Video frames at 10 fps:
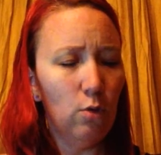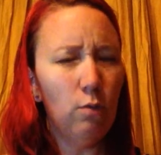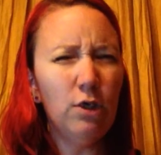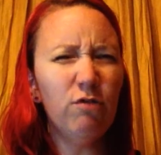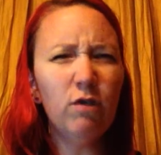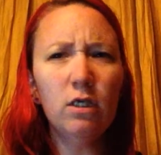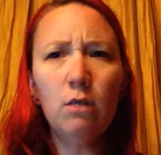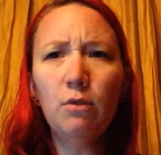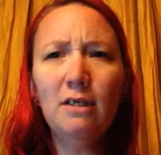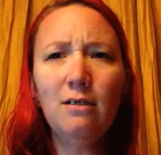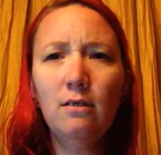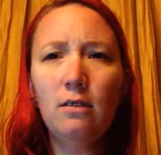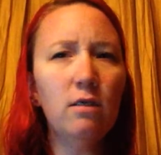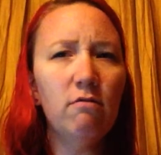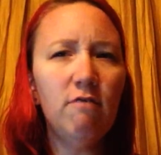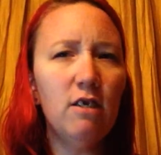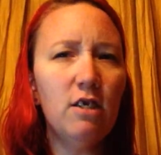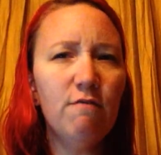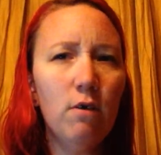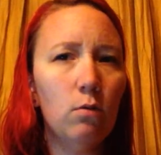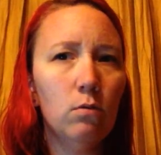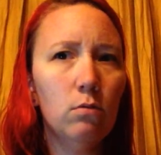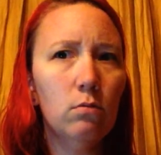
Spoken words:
which for some reason doesn't fit his phone.